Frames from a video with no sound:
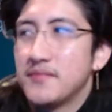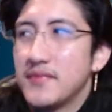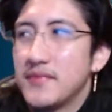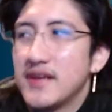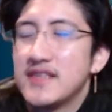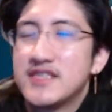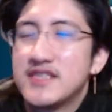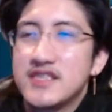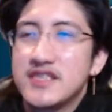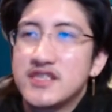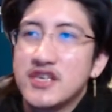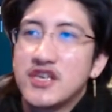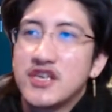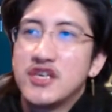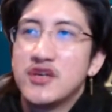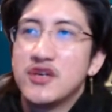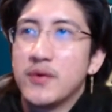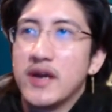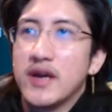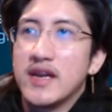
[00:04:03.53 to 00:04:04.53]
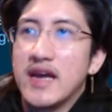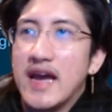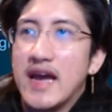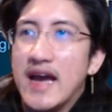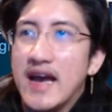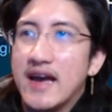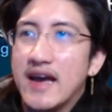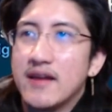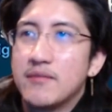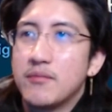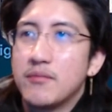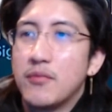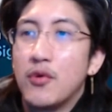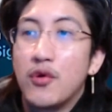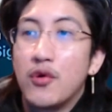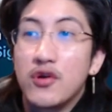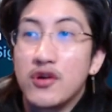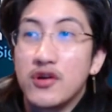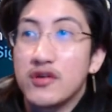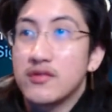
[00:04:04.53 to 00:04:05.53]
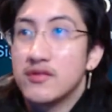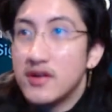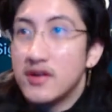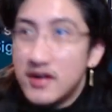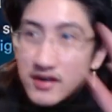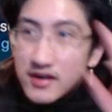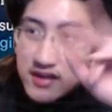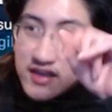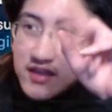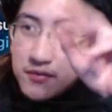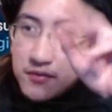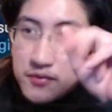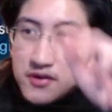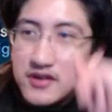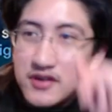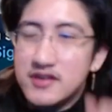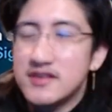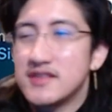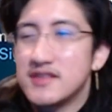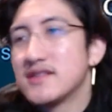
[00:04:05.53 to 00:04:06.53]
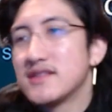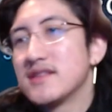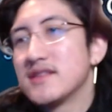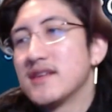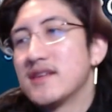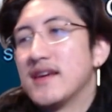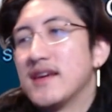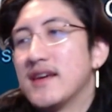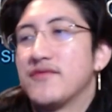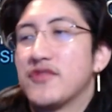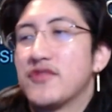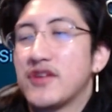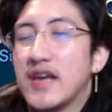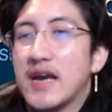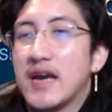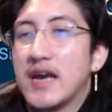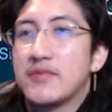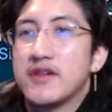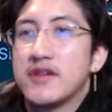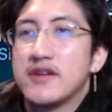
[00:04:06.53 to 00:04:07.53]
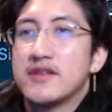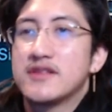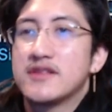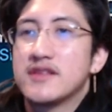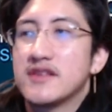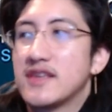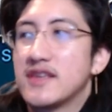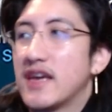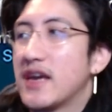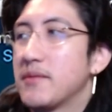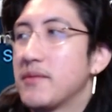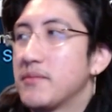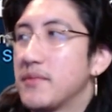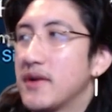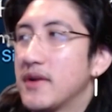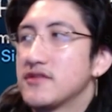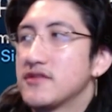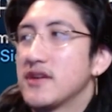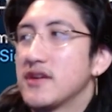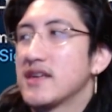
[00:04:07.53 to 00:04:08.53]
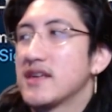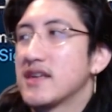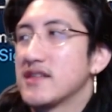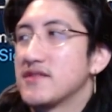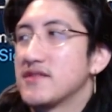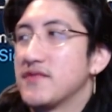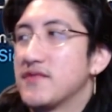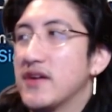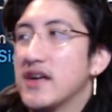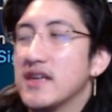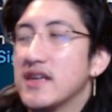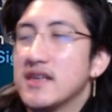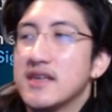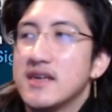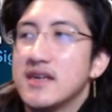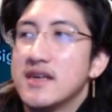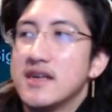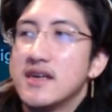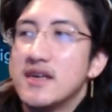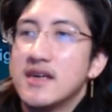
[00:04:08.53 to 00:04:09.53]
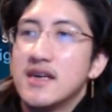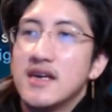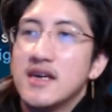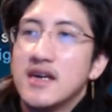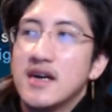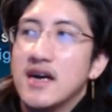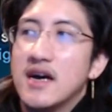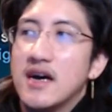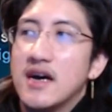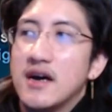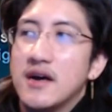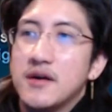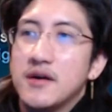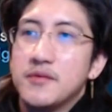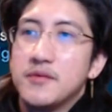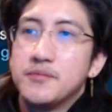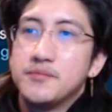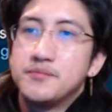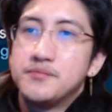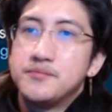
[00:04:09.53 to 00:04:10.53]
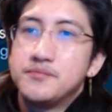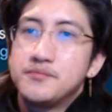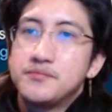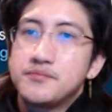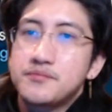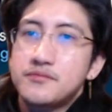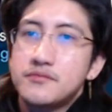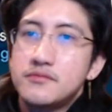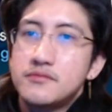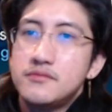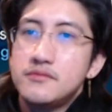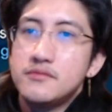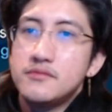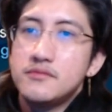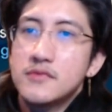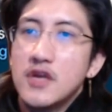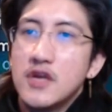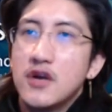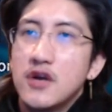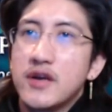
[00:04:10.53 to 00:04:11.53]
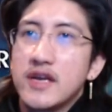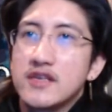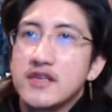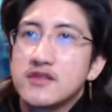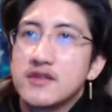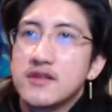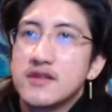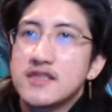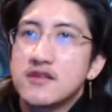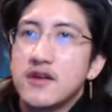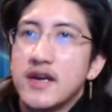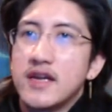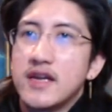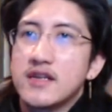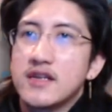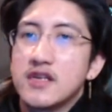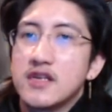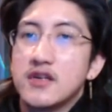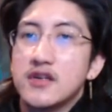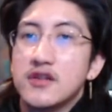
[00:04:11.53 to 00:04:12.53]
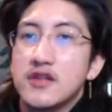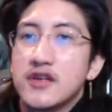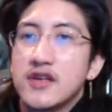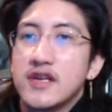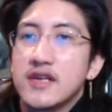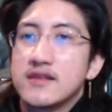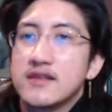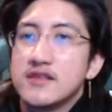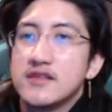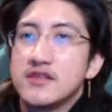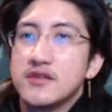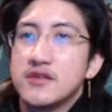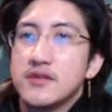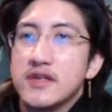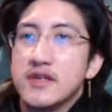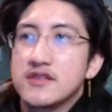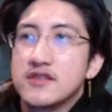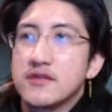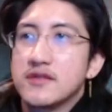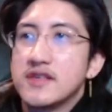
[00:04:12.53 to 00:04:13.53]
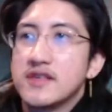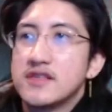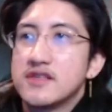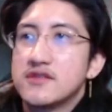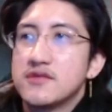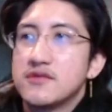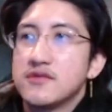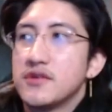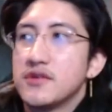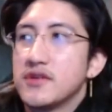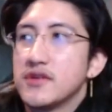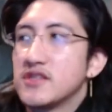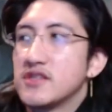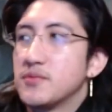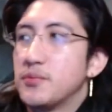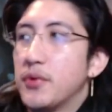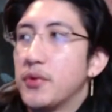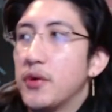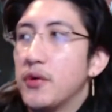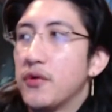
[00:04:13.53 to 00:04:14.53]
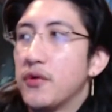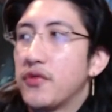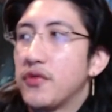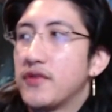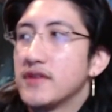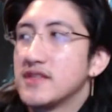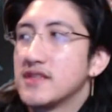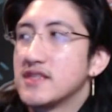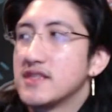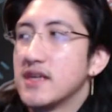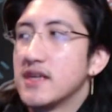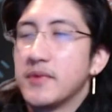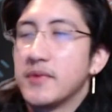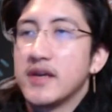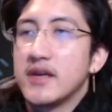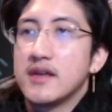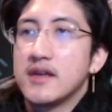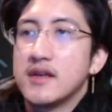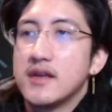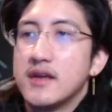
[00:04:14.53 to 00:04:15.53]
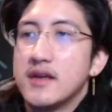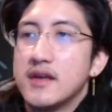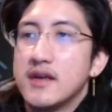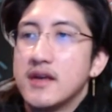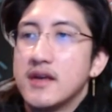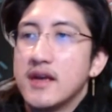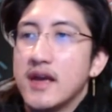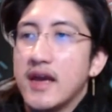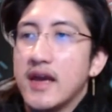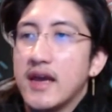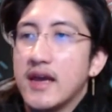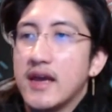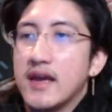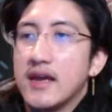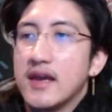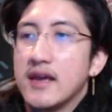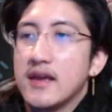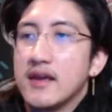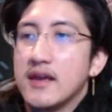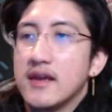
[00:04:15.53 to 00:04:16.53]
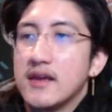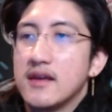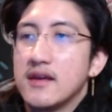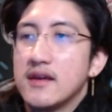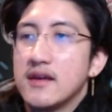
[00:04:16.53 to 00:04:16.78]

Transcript: just a cute way to add more keywords and vocabulary to the game, so I think it's fine. Okay, so let's go ahead and start looking at these units. So these 2 units both summon a